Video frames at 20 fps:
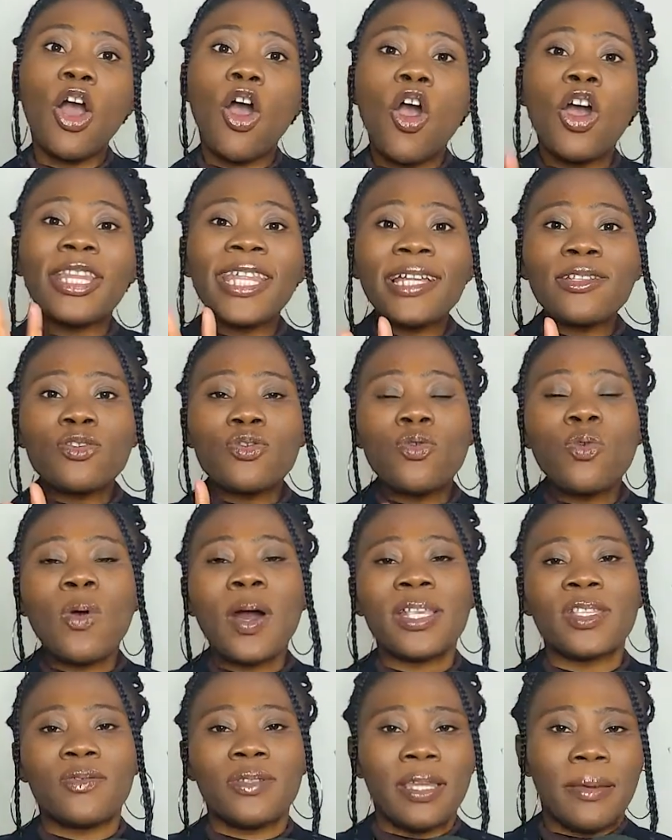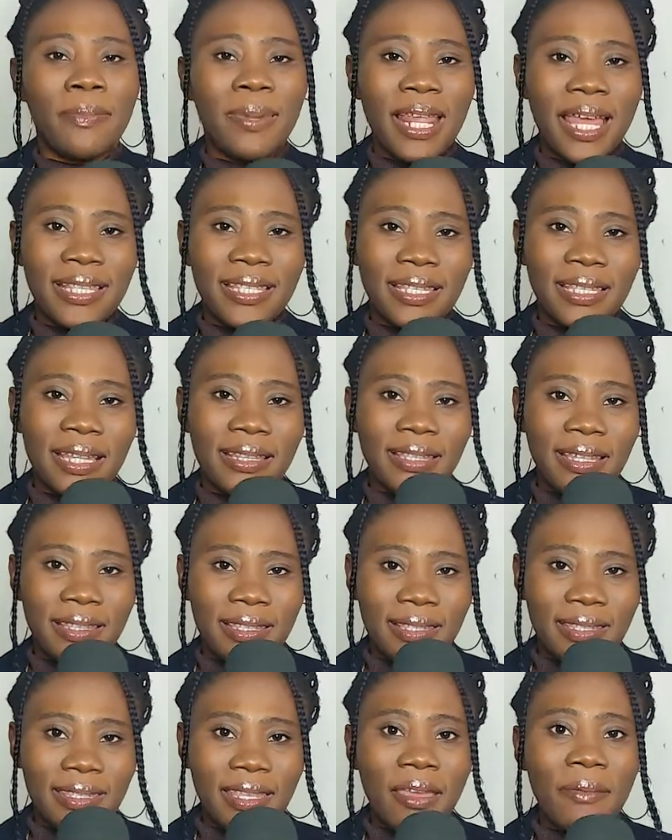Other two ones where they be like say they did
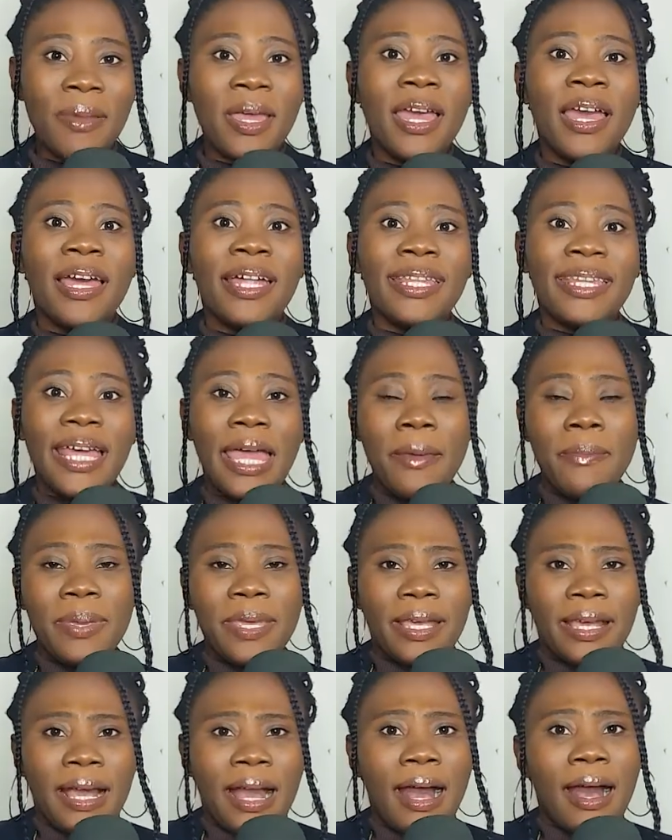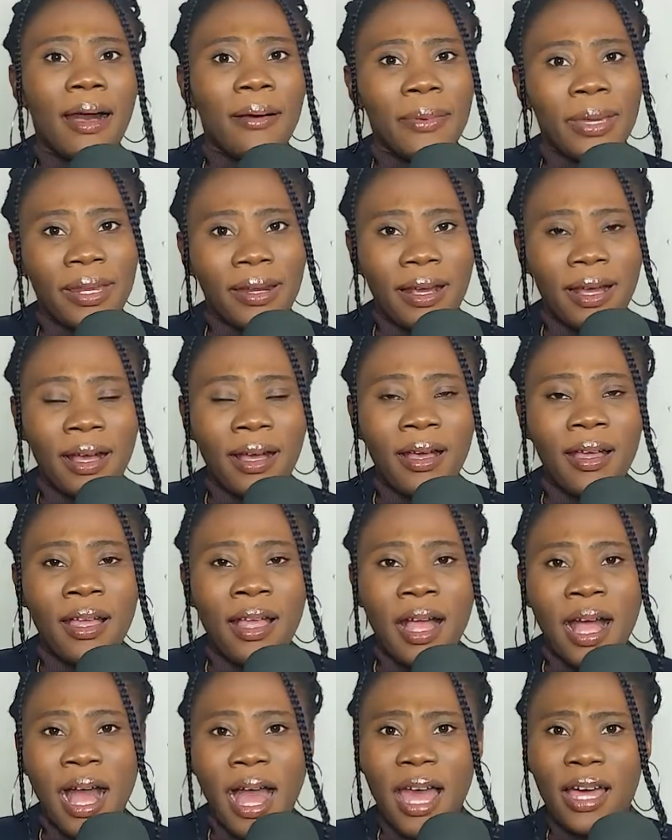the same. Now be camera
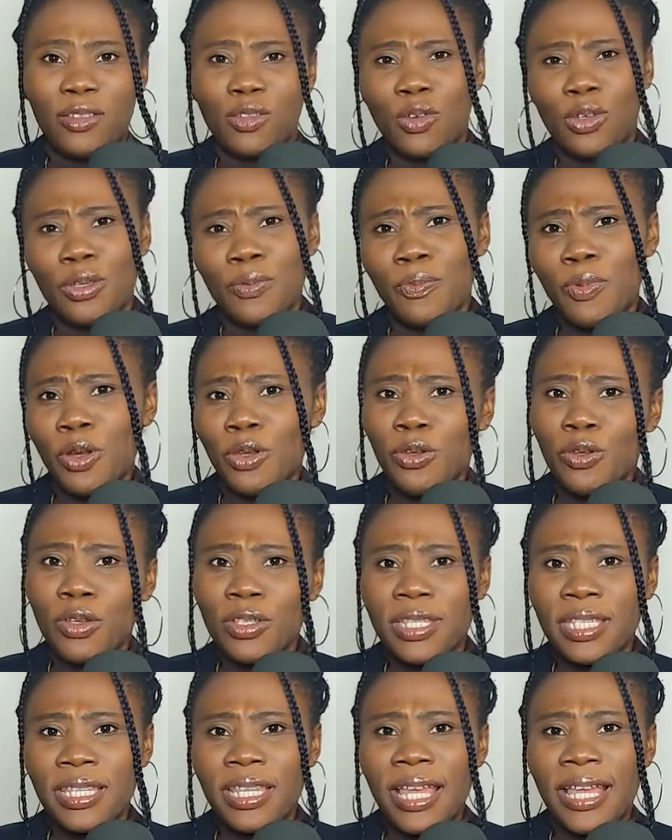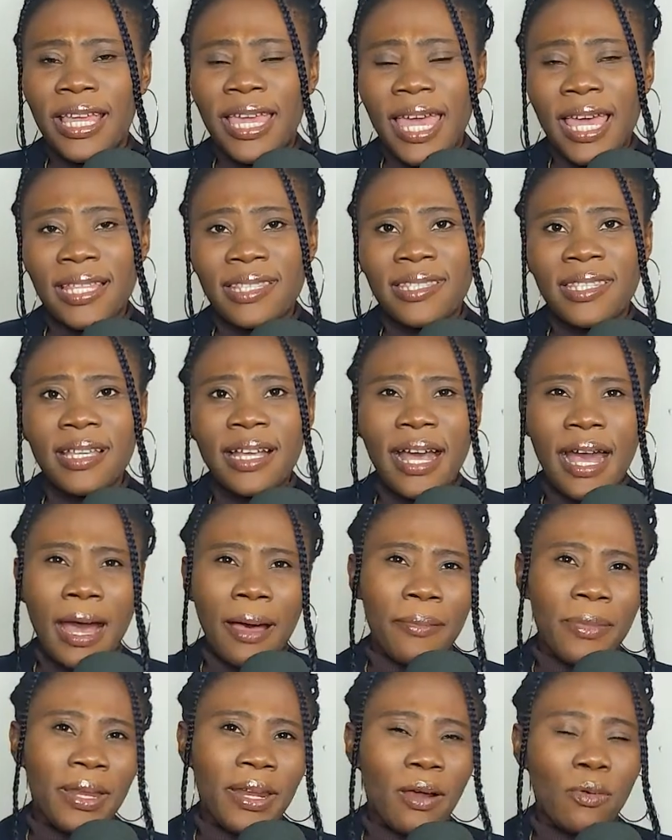and Oyibo, you know say they get
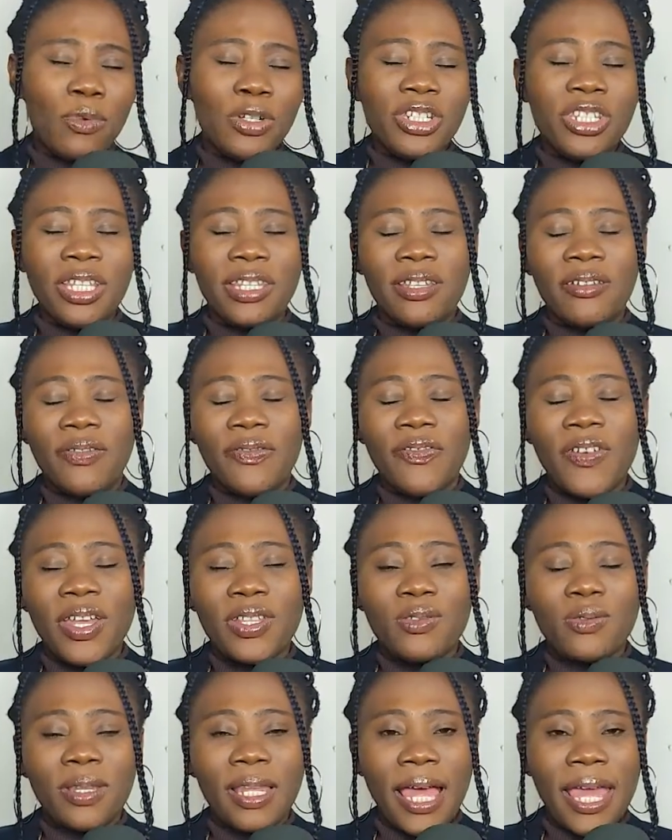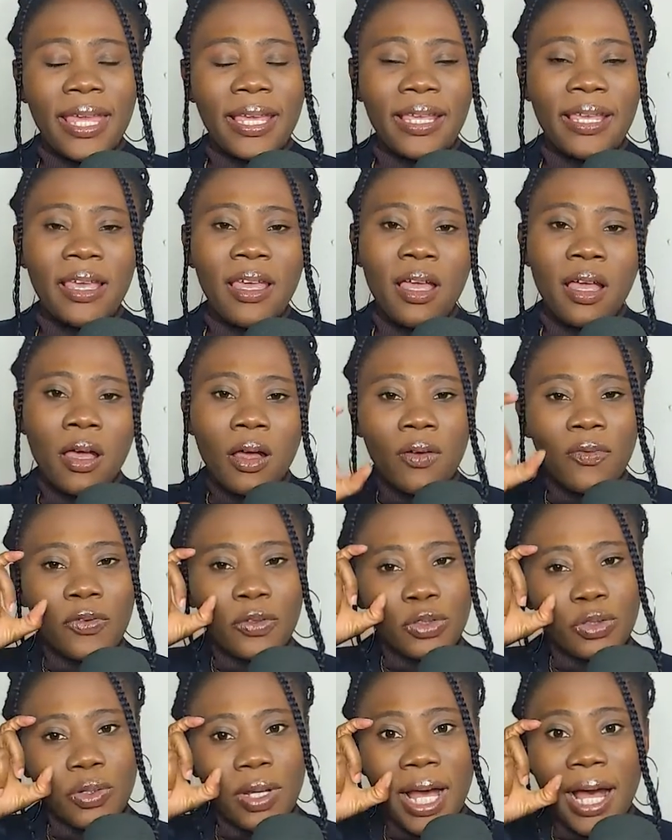camera, which they refer to like
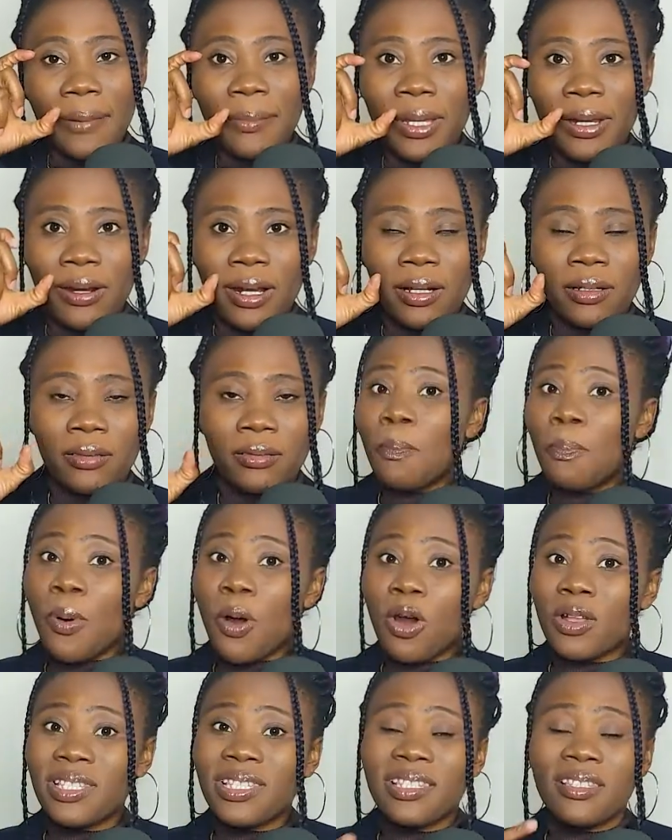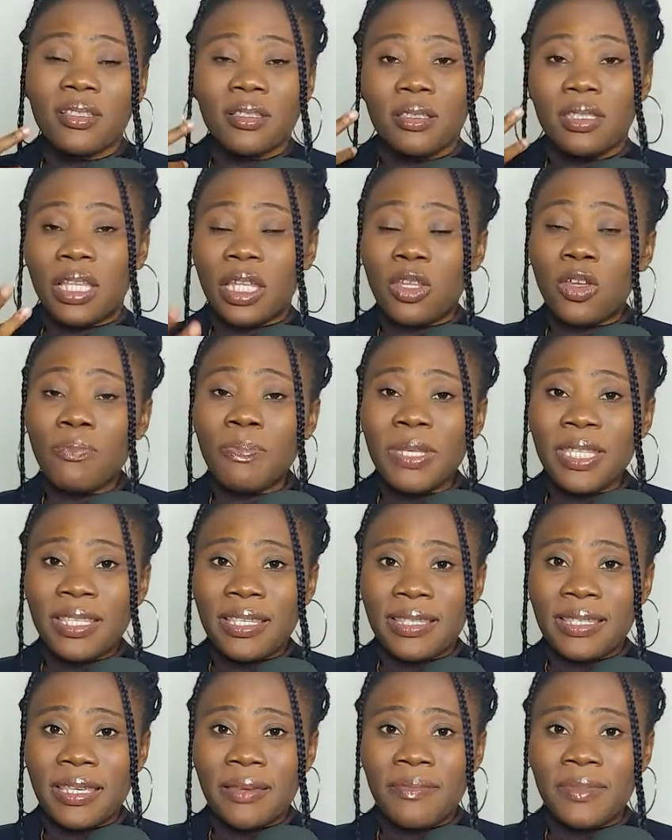photo camera. But they don't mean the
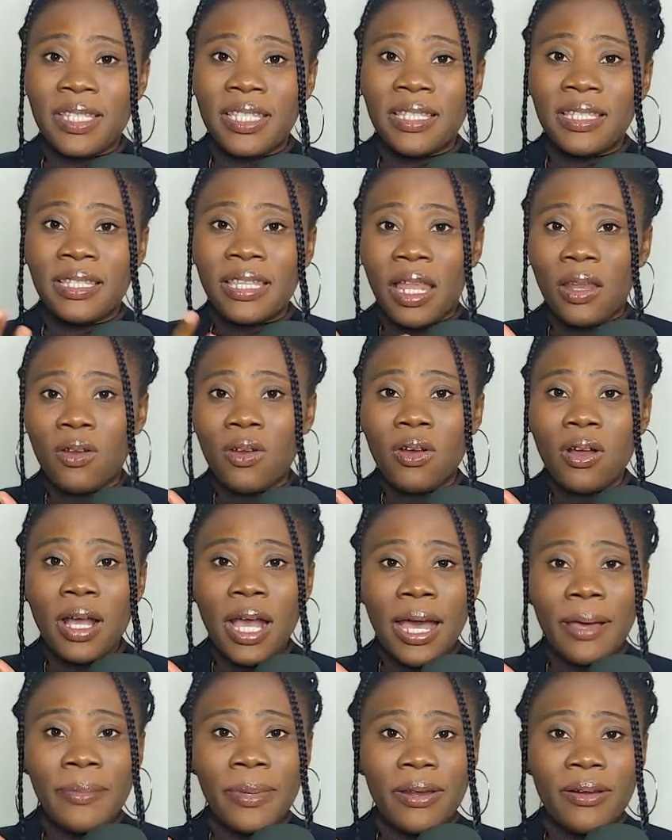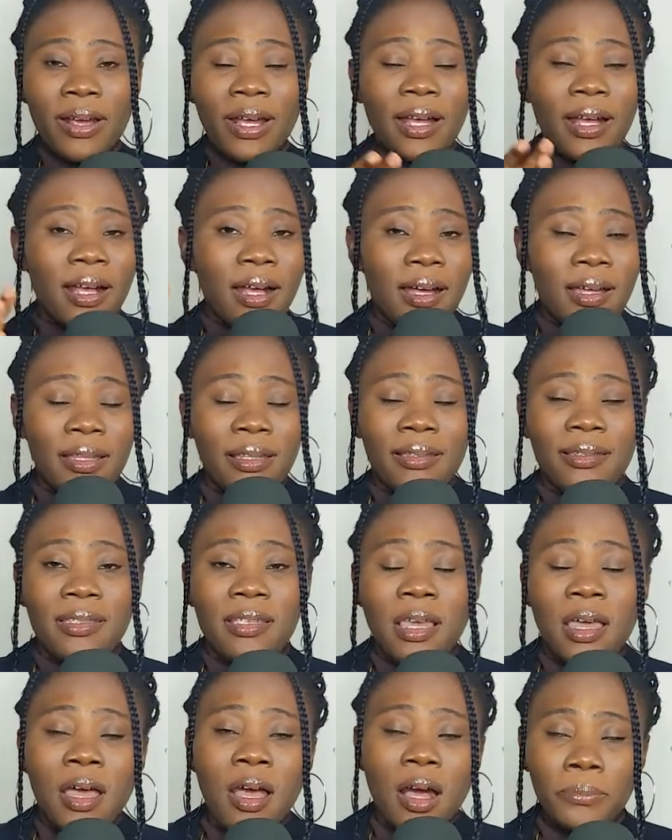same thing. Italo camera and
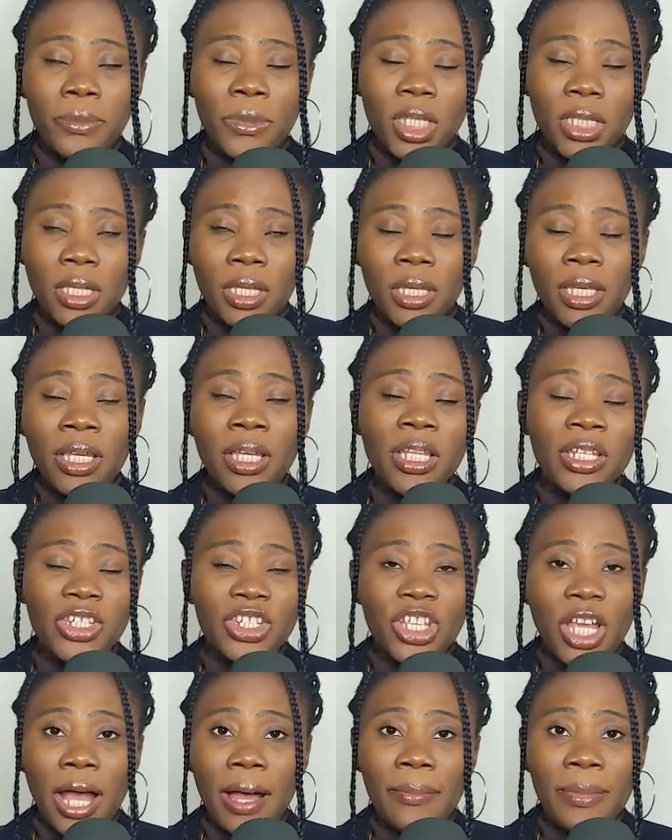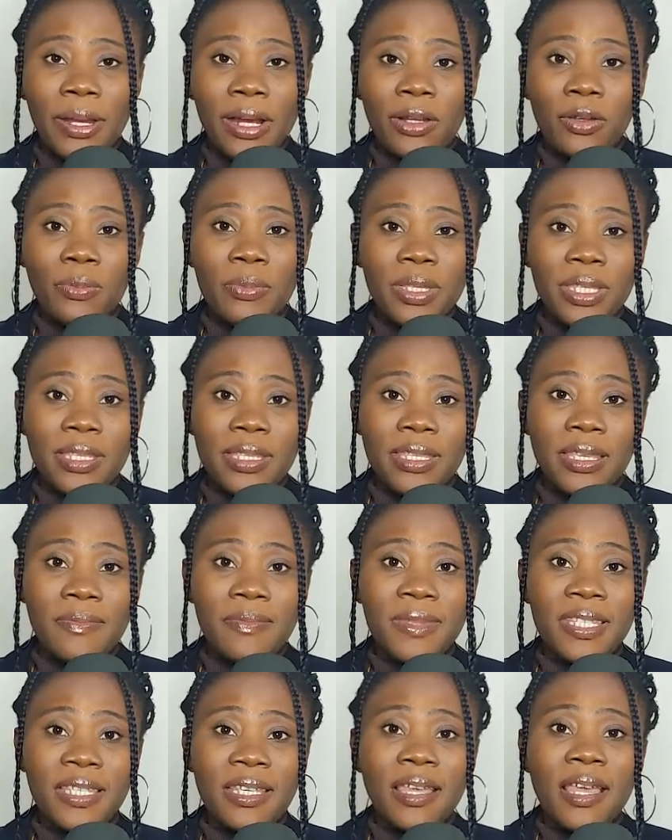English camera not be the
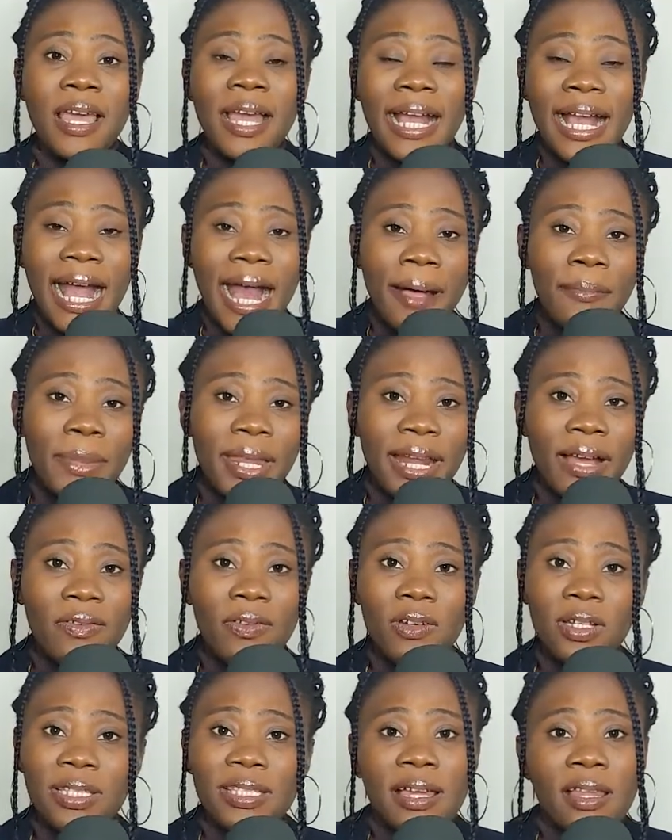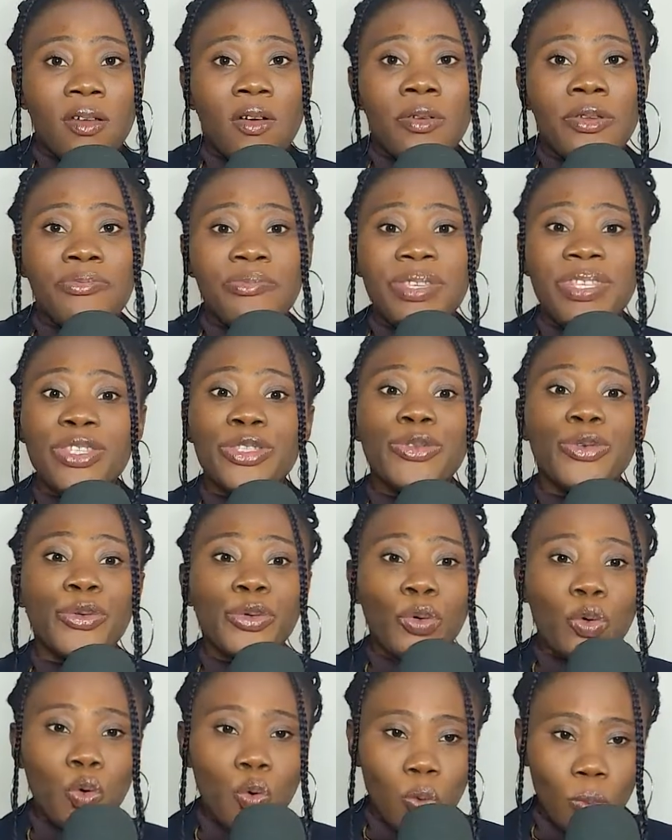same thing. Camera for Italo it means
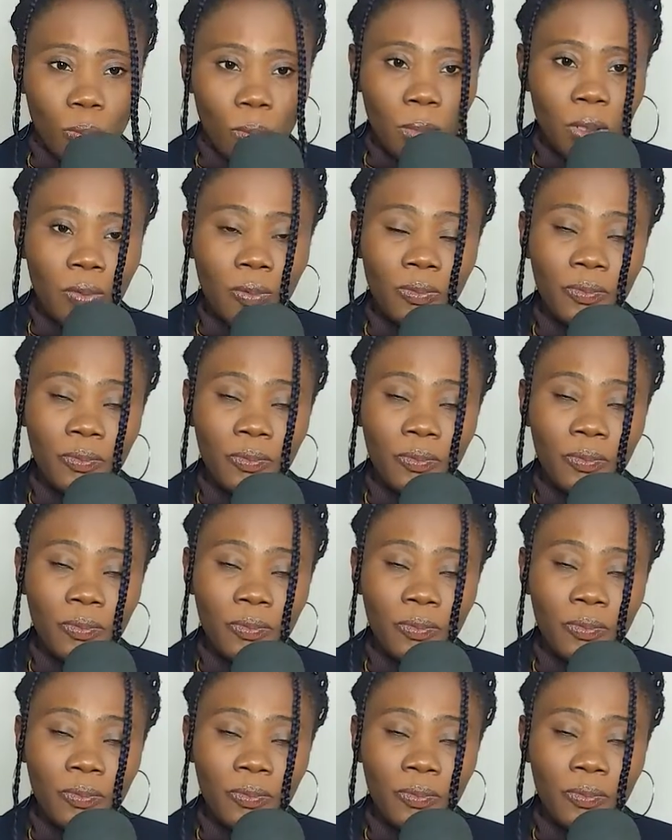room.